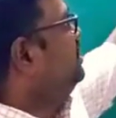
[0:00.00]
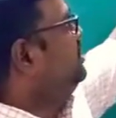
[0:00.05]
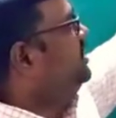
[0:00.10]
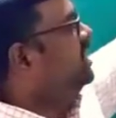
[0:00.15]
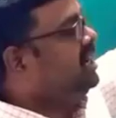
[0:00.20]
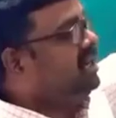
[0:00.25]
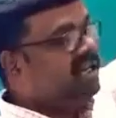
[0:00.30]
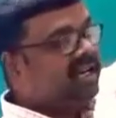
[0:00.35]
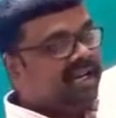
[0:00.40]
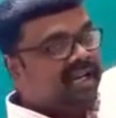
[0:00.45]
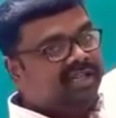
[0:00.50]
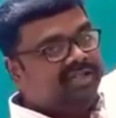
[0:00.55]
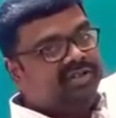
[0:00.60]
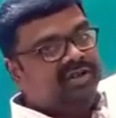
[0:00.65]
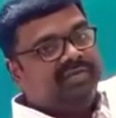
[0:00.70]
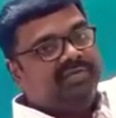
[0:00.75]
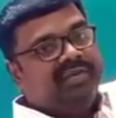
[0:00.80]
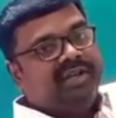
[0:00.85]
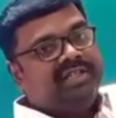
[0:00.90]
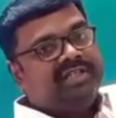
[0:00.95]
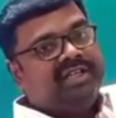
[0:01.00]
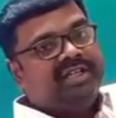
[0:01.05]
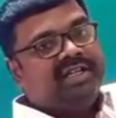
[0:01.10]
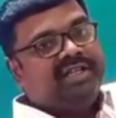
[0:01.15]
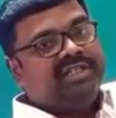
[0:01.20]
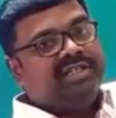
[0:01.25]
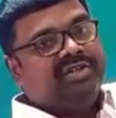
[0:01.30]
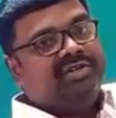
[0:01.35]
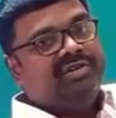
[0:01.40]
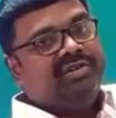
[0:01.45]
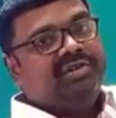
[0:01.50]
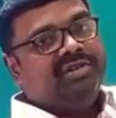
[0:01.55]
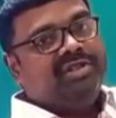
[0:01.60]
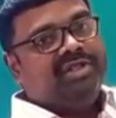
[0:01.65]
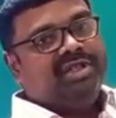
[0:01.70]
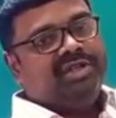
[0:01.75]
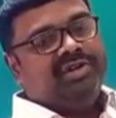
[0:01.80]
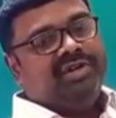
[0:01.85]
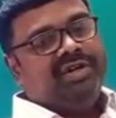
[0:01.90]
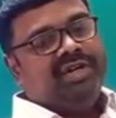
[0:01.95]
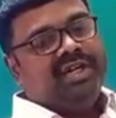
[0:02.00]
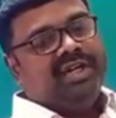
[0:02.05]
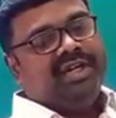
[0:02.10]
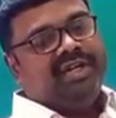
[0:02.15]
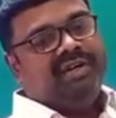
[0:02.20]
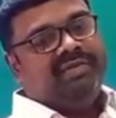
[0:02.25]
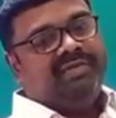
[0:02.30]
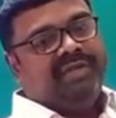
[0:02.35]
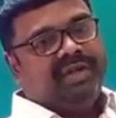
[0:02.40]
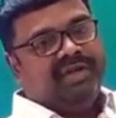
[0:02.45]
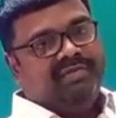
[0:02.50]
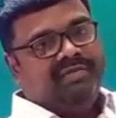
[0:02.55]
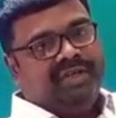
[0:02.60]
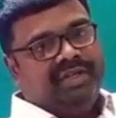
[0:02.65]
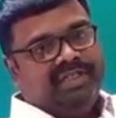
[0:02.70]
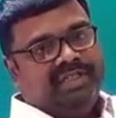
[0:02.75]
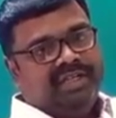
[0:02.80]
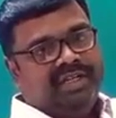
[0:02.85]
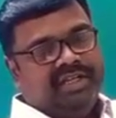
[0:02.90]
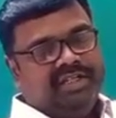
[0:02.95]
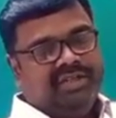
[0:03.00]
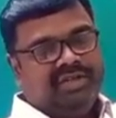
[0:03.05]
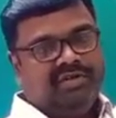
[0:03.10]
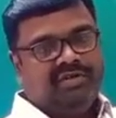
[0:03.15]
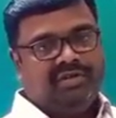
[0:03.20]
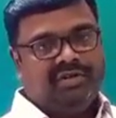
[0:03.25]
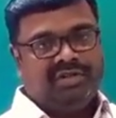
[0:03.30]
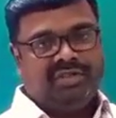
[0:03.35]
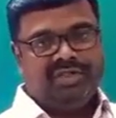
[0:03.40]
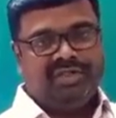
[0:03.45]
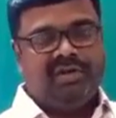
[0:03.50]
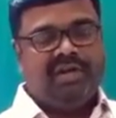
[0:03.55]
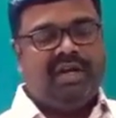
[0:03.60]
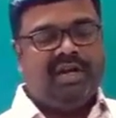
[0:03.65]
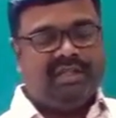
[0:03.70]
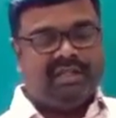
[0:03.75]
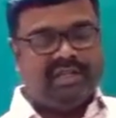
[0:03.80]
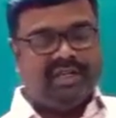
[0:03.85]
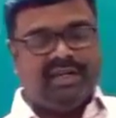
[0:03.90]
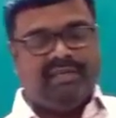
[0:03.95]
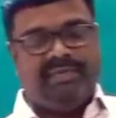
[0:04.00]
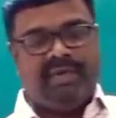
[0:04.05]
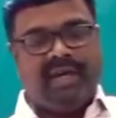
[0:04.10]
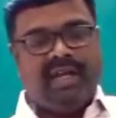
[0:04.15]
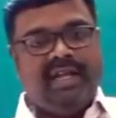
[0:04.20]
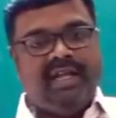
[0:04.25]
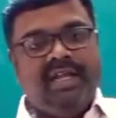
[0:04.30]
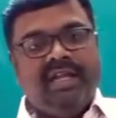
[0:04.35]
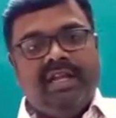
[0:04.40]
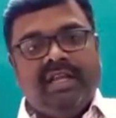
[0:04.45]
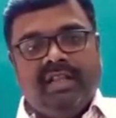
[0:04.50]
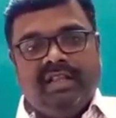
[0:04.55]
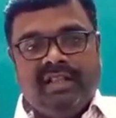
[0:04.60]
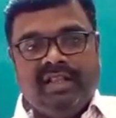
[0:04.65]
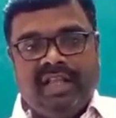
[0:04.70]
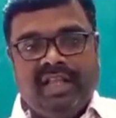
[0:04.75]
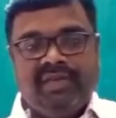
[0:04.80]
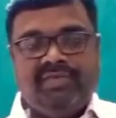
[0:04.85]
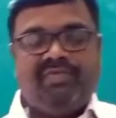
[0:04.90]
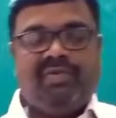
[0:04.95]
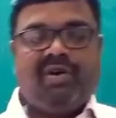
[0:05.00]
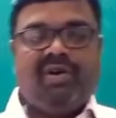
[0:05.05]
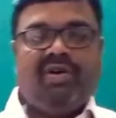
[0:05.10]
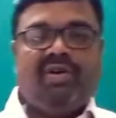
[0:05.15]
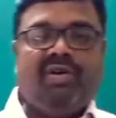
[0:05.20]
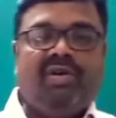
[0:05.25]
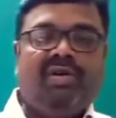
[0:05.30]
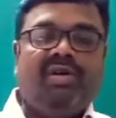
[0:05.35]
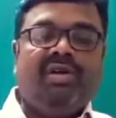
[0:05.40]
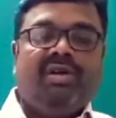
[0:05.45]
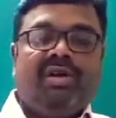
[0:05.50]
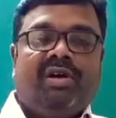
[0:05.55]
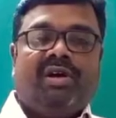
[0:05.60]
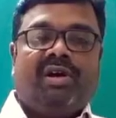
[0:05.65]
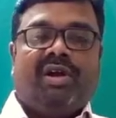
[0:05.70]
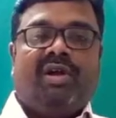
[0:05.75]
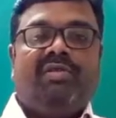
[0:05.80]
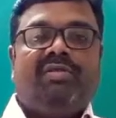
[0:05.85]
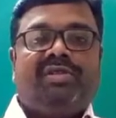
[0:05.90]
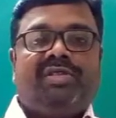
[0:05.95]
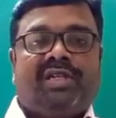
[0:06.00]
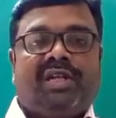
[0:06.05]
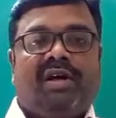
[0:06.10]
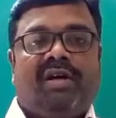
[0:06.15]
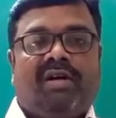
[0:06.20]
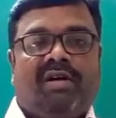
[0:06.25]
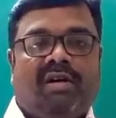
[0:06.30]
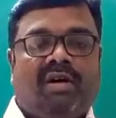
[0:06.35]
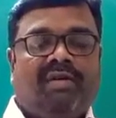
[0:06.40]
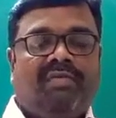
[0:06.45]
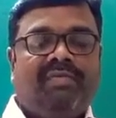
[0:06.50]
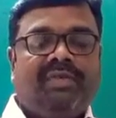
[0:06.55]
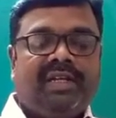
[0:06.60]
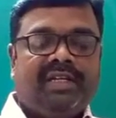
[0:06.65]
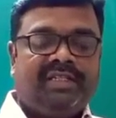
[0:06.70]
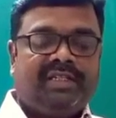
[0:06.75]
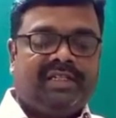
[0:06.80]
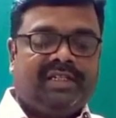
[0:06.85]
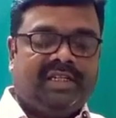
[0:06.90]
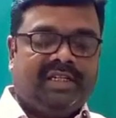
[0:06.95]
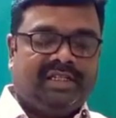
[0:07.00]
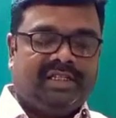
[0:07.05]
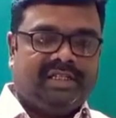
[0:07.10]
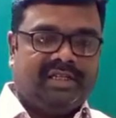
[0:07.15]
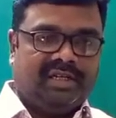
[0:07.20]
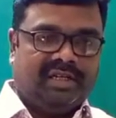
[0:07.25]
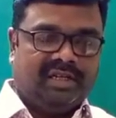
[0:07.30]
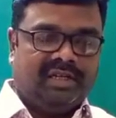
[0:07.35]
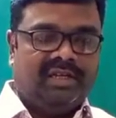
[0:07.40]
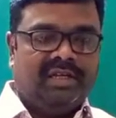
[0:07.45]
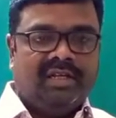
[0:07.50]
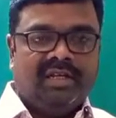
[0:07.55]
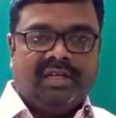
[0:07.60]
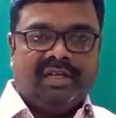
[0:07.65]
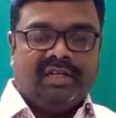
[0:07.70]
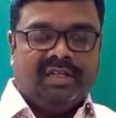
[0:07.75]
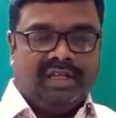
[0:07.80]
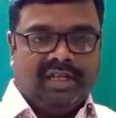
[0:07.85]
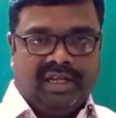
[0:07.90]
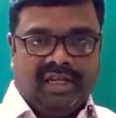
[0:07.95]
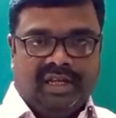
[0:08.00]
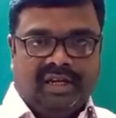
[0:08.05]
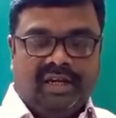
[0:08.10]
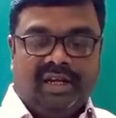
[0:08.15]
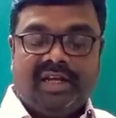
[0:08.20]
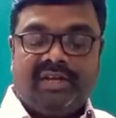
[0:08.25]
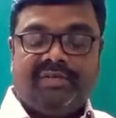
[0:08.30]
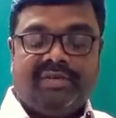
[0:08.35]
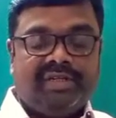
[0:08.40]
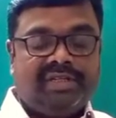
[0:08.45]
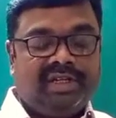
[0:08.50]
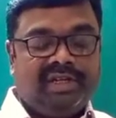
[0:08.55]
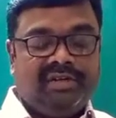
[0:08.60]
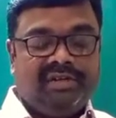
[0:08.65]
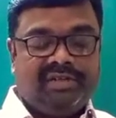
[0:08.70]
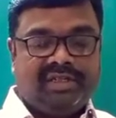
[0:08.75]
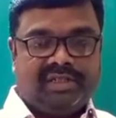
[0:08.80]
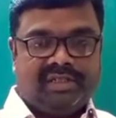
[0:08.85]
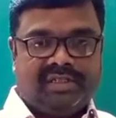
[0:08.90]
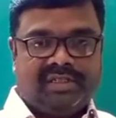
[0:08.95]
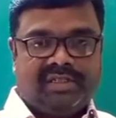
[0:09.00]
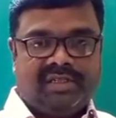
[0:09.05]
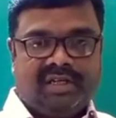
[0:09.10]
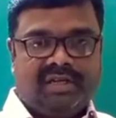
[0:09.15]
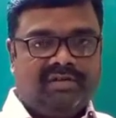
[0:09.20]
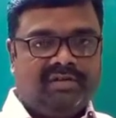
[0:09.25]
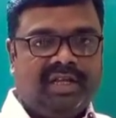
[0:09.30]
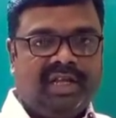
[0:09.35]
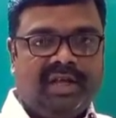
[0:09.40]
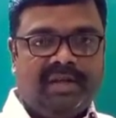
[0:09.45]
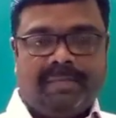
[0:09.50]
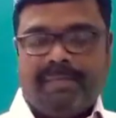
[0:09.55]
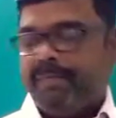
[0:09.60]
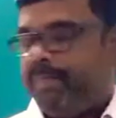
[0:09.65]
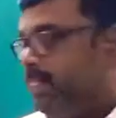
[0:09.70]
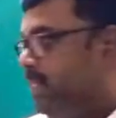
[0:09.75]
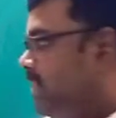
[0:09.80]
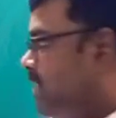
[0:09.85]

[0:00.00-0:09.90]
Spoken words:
delta H of mixing is equal to 0, delta V of mixing is equal to 0, and thereby they follow Raoult's law of, yes, it is the liquid solutions. And